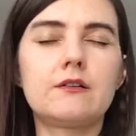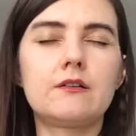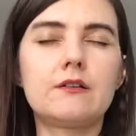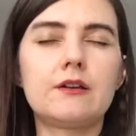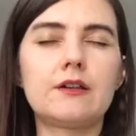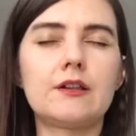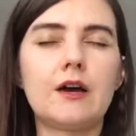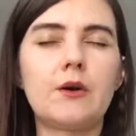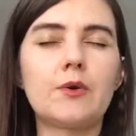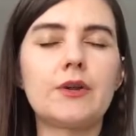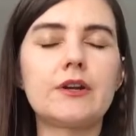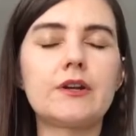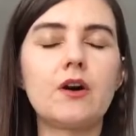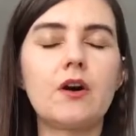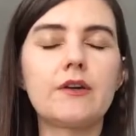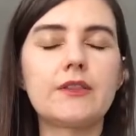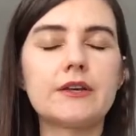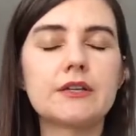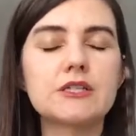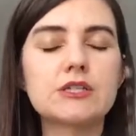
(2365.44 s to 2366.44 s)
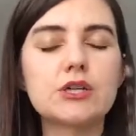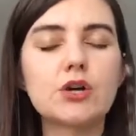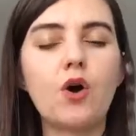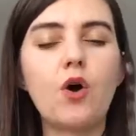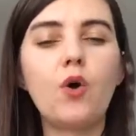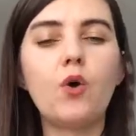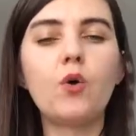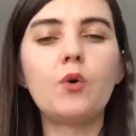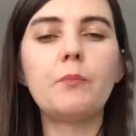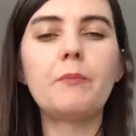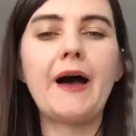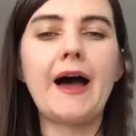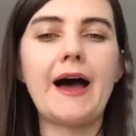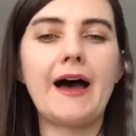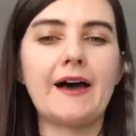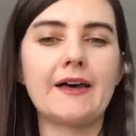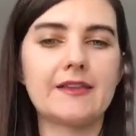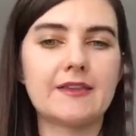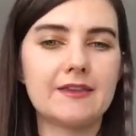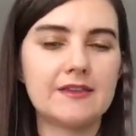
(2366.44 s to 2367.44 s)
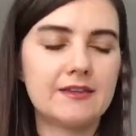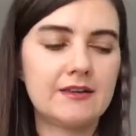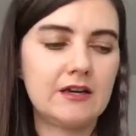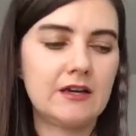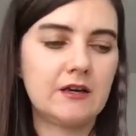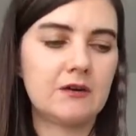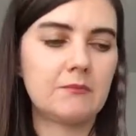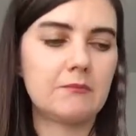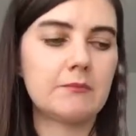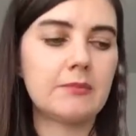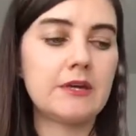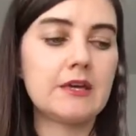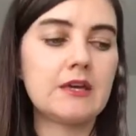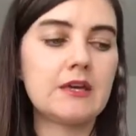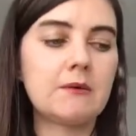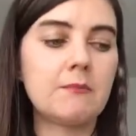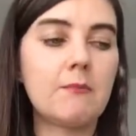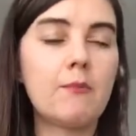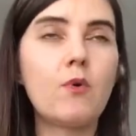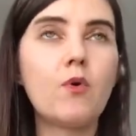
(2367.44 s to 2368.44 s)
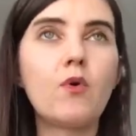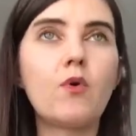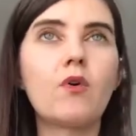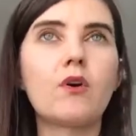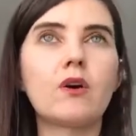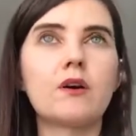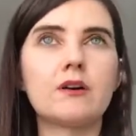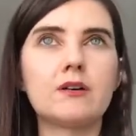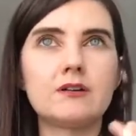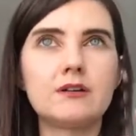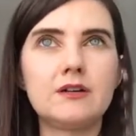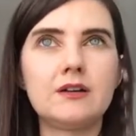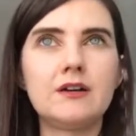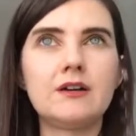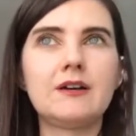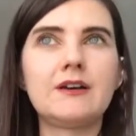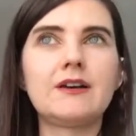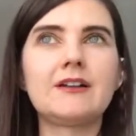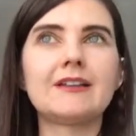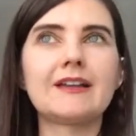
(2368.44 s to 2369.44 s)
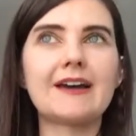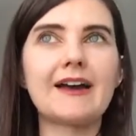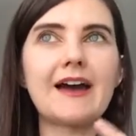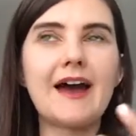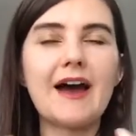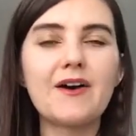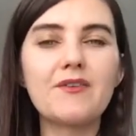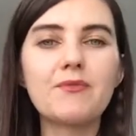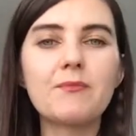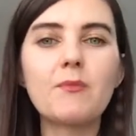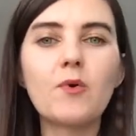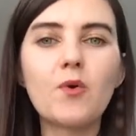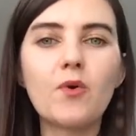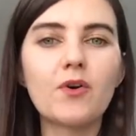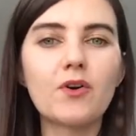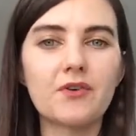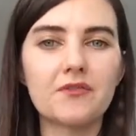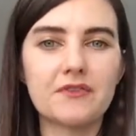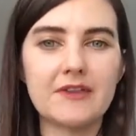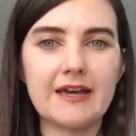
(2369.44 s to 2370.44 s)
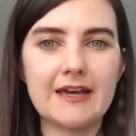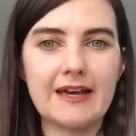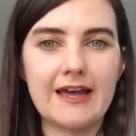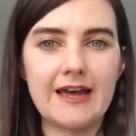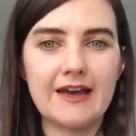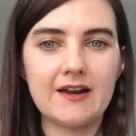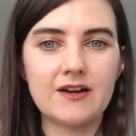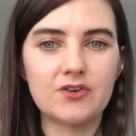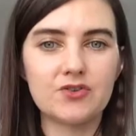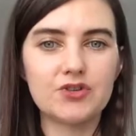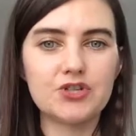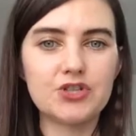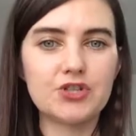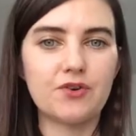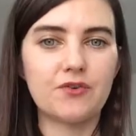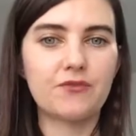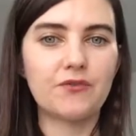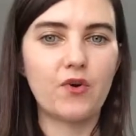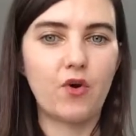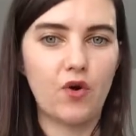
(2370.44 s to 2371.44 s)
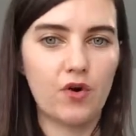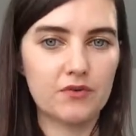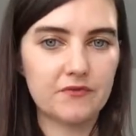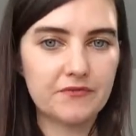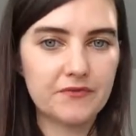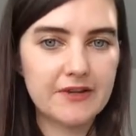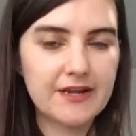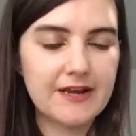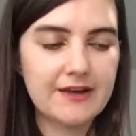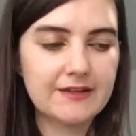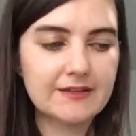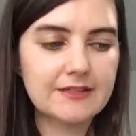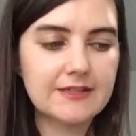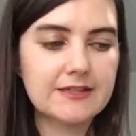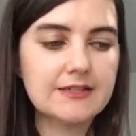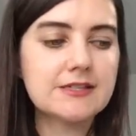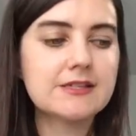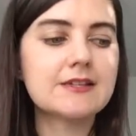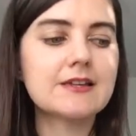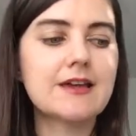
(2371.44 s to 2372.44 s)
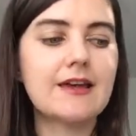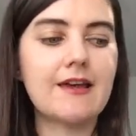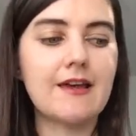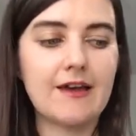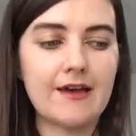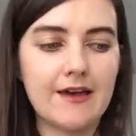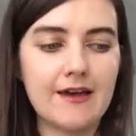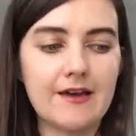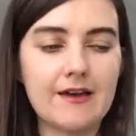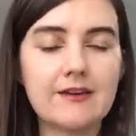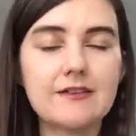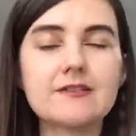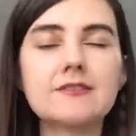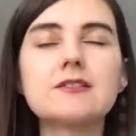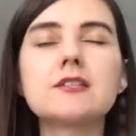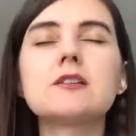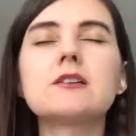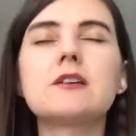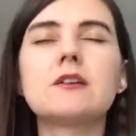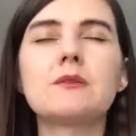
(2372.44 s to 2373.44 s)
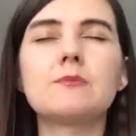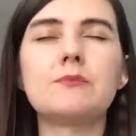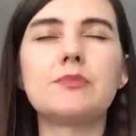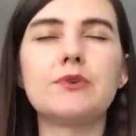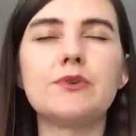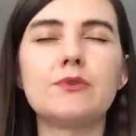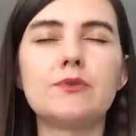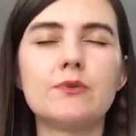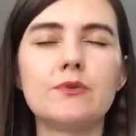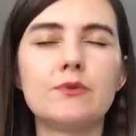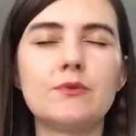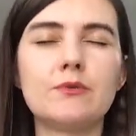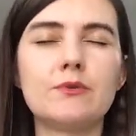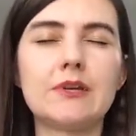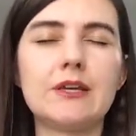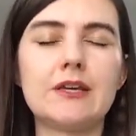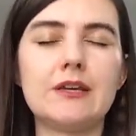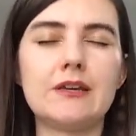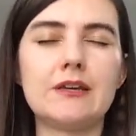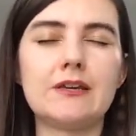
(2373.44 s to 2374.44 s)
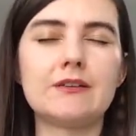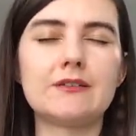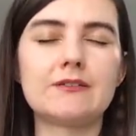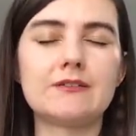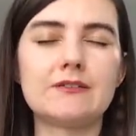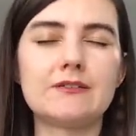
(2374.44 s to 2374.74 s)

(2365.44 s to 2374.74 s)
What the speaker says: Allowing this whole path be more, like have more of that energy of confidence and beauty.